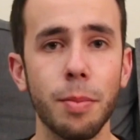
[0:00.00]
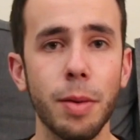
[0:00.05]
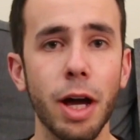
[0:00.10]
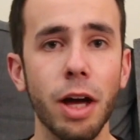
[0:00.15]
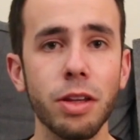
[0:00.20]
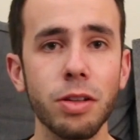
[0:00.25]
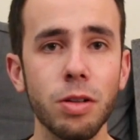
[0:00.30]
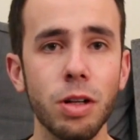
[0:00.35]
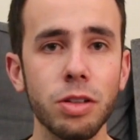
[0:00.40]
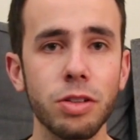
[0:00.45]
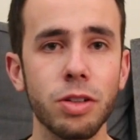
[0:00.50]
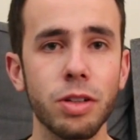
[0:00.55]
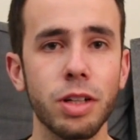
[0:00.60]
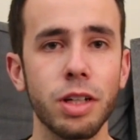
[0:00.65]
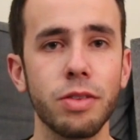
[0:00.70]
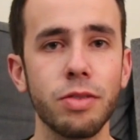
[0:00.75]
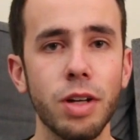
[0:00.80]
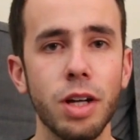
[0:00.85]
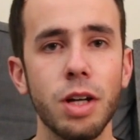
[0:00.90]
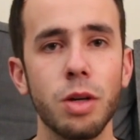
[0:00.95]
my other
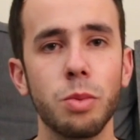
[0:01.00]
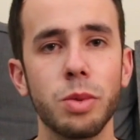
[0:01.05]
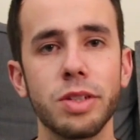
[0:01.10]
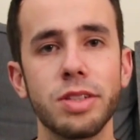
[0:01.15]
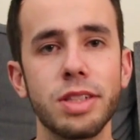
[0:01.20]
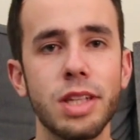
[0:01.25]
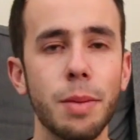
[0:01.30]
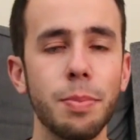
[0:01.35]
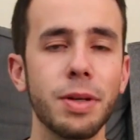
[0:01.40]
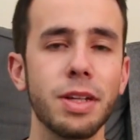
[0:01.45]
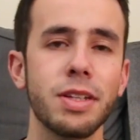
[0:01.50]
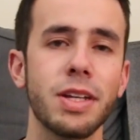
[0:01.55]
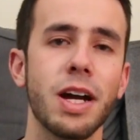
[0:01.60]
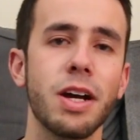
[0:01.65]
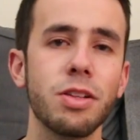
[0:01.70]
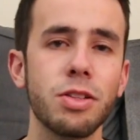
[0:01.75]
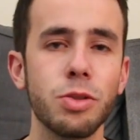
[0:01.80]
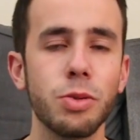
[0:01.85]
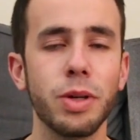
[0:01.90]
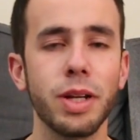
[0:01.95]
alternative was stepping
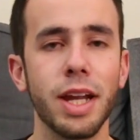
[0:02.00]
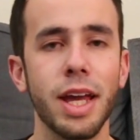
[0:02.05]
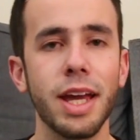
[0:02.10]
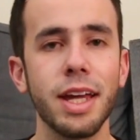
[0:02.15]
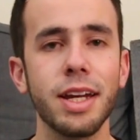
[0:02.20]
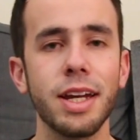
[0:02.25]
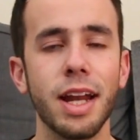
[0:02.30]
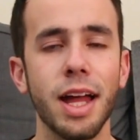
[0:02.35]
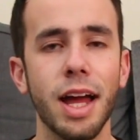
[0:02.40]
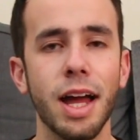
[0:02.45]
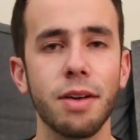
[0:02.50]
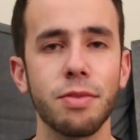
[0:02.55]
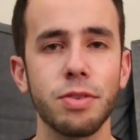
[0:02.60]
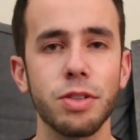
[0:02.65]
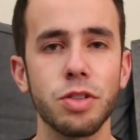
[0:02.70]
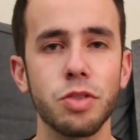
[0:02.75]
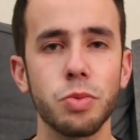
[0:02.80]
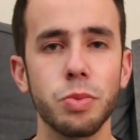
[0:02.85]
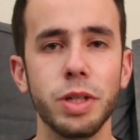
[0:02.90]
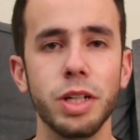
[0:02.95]
down to an
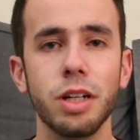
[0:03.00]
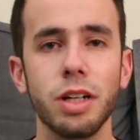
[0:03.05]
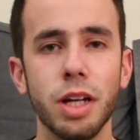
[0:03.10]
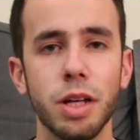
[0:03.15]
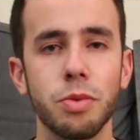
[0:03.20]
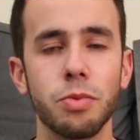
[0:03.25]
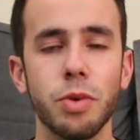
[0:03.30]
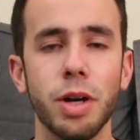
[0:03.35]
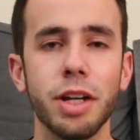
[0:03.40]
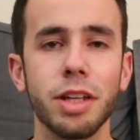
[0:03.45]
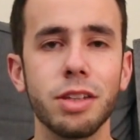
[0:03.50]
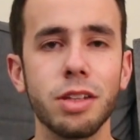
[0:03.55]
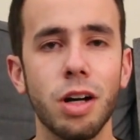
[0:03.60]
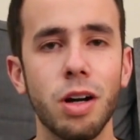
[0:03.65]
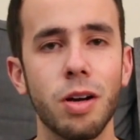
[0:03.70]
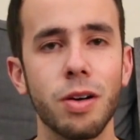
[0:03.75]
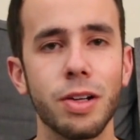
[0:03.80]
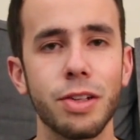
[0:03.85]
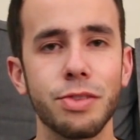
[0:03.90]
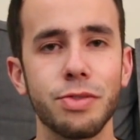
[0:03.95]
8.5-inch wheel and running the
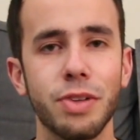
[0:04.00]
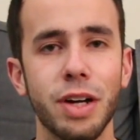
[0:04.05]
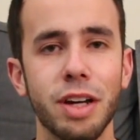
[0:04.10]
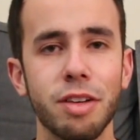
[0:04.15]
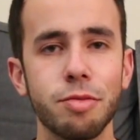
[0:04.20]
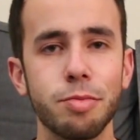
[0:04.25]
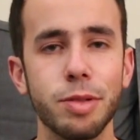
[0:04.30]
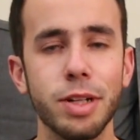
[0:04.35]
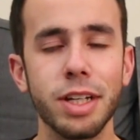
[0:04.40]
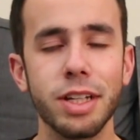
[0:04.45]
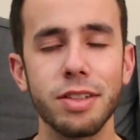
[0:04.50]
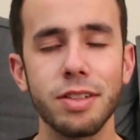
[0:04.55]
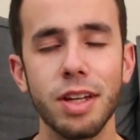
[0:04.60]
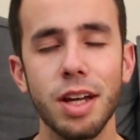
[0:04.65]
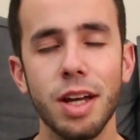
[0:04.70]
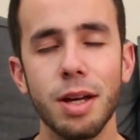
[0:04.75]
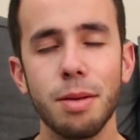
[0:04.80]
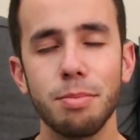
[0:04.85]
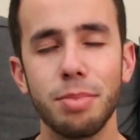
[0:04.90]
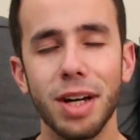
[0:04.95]
RS5 brakes,
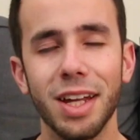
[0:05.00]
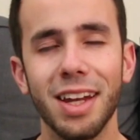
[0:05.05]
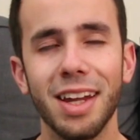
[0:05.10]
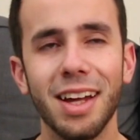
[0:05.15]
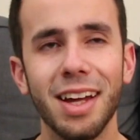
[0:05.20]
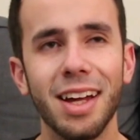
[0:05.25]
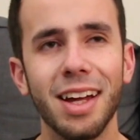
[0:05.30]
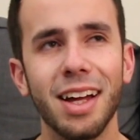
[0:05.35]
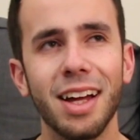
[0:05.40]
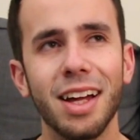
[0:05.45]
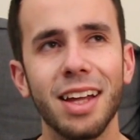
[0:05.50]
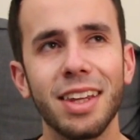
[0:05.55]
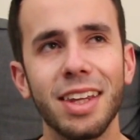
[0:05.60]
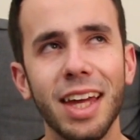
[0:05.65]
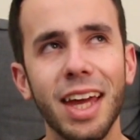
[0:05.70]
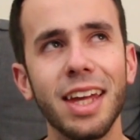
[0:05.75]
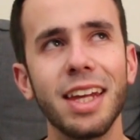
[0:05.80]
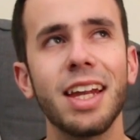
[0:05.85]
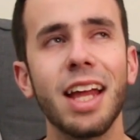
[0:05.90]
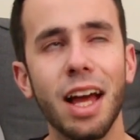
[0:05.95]
but the
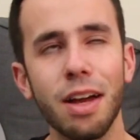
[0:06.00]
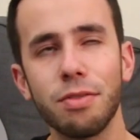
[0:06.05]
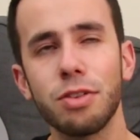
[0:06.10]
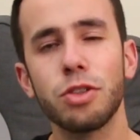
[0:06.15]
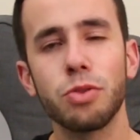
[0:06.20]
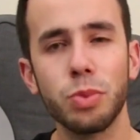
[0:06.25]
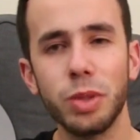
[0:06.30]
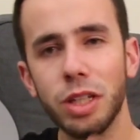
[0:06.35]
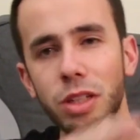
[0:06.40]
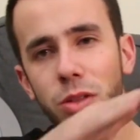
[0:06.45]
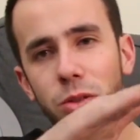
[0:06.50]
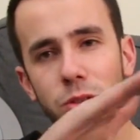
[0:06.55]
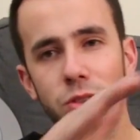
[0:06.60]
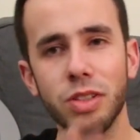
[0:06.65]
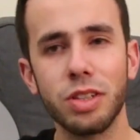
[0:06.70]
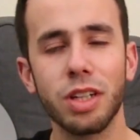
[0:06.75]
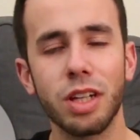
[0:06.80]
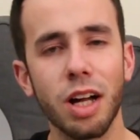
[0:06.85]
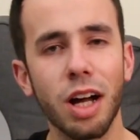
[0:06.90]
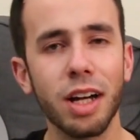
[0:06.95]
8.5-inch wheel
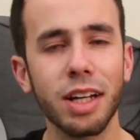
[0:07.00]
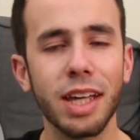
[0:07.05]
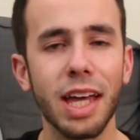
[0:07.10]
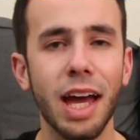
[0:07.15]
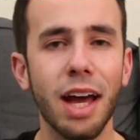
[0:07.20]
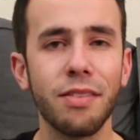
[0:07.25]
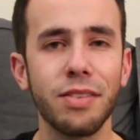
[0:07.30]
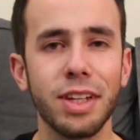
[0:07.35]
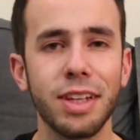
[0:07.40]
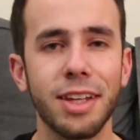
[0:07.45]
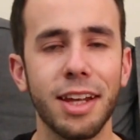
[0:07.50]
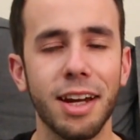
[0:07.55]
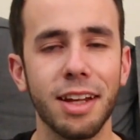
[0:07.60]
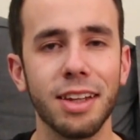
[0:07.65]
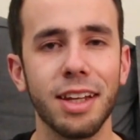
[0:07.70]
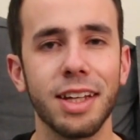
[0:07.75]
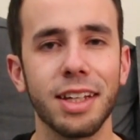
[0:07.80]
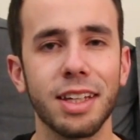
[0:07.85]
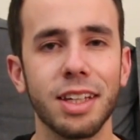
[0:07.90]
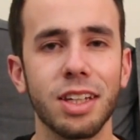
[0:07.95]
loses the concavity that I
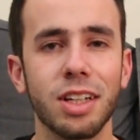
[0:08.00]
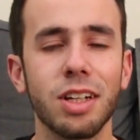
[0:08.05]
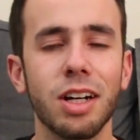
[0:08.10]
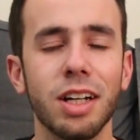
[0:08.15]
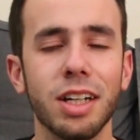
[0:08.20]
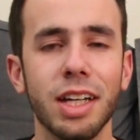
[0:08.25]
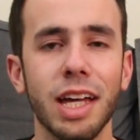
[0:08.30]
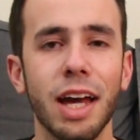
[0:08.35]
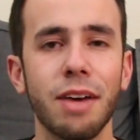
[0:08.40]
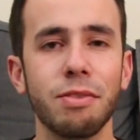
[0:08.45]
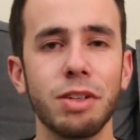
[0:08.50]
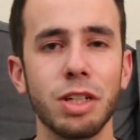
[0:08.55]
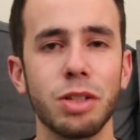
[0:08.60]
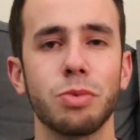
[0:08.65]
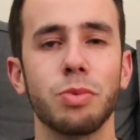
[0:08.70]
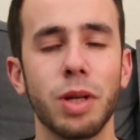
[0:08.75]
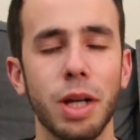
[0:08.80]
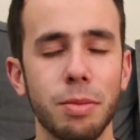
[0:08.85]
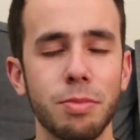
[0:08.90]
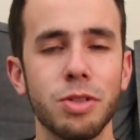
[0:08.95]
like, and the concavity is
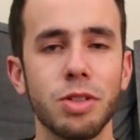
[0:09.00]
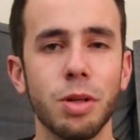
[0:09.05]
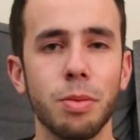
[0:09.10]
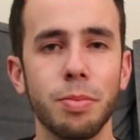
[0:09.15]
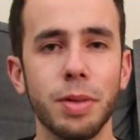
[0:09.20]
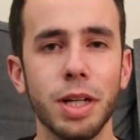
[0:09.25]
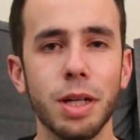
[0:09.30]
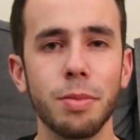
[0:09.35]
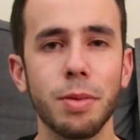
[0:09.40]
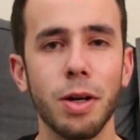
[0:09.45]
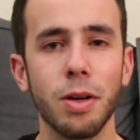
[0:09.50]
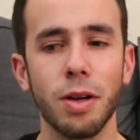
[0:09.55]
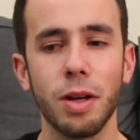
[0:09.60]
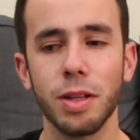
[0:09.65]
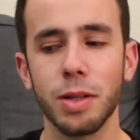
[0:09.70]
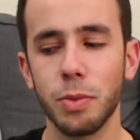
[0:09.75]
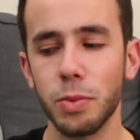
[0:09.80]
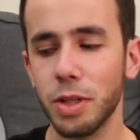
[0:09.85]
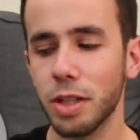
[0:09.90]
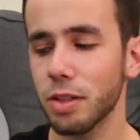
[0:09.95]
what I'm so big about
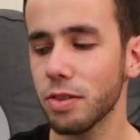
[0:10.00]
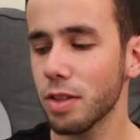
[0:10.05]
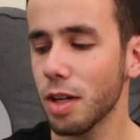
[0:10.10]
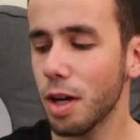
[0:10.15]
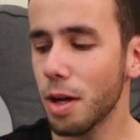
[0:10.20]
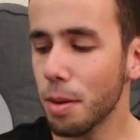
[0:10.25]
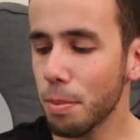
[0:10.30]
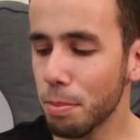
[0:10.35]
on the wheels.